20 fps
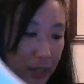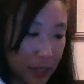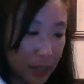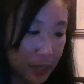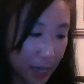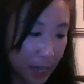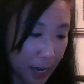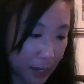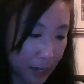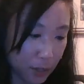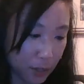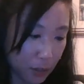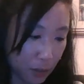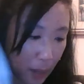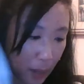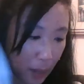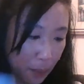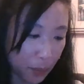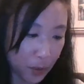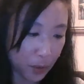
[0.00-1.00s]
this is
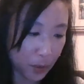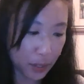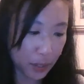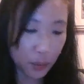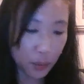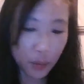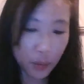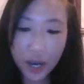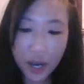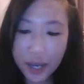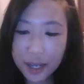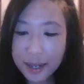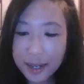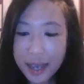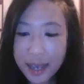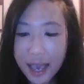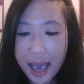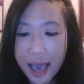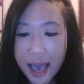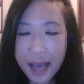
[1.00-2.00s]
hexagram 31.
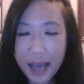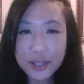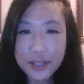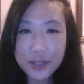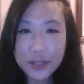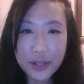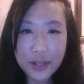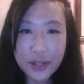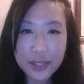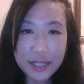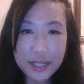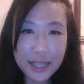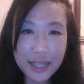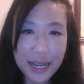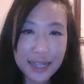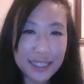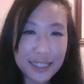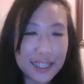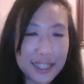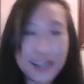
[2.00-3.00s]
And so there's this
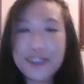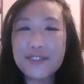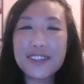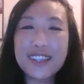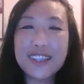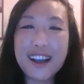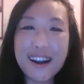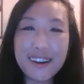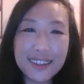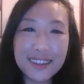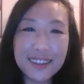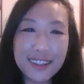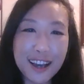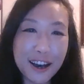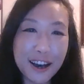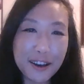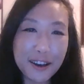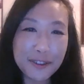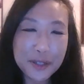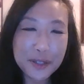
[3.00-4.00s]
idea of young
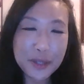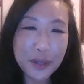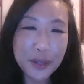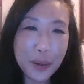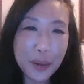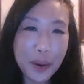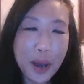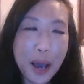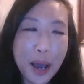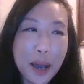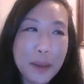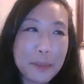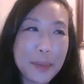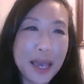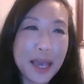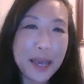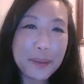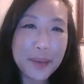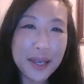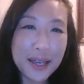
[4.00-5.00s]
love. So
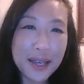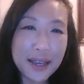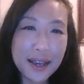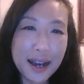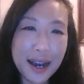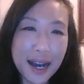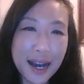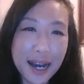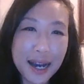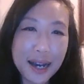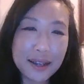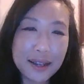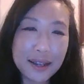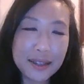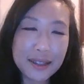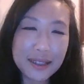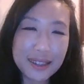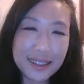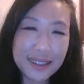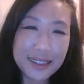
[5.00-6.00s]
maybe
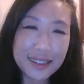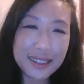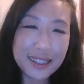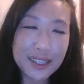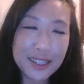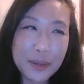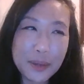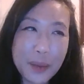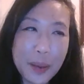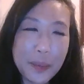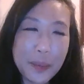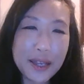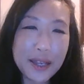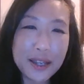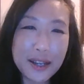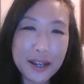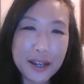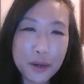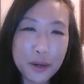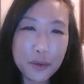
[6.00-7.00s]

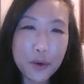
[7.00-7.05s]
maybe a